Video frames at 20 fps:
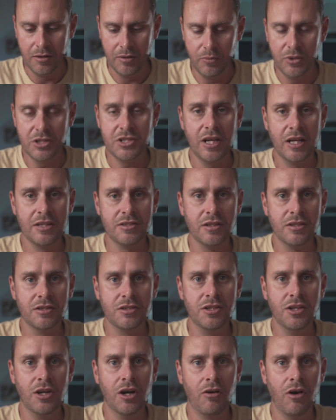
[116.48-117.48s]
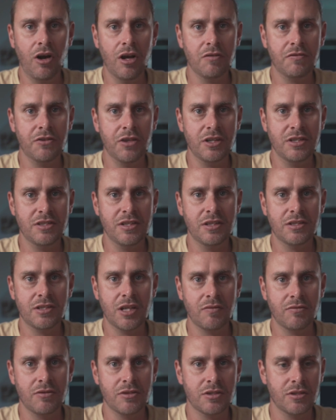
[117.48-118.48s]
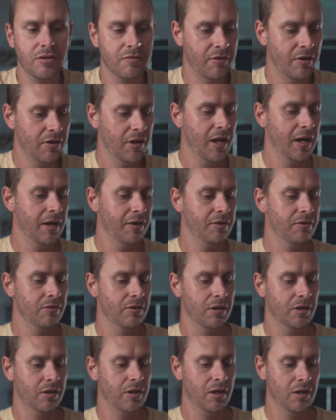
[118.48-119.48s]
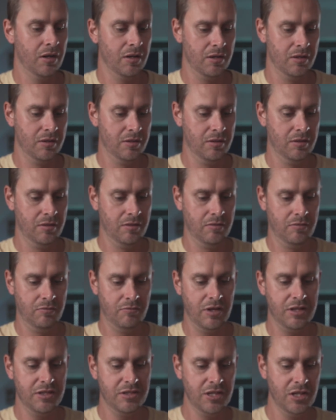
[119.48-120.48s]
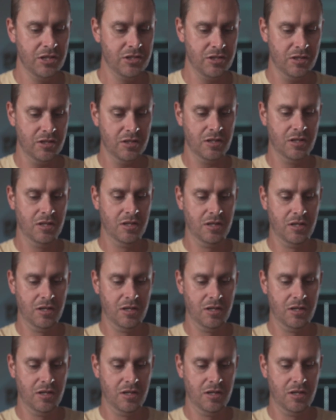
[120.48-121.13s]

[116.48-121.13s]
which has a CRI of 97, so very accurate color rendition.